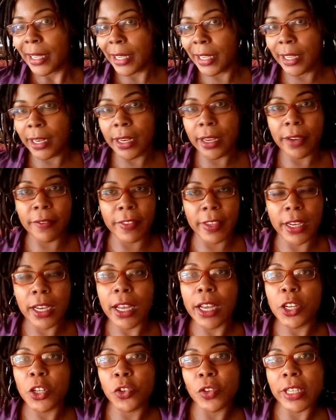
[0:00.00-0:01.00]
any of the
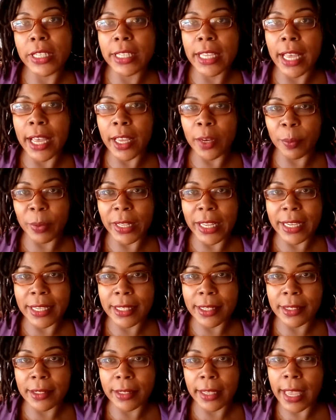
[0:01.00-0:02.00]
countryside
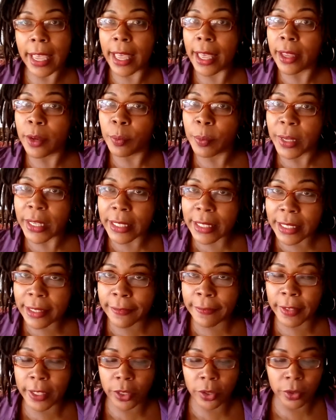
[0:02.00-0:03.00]
places, can be
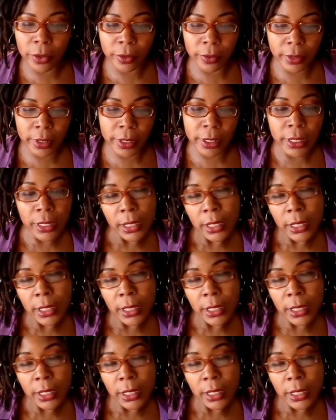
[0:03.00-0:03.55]
difficult.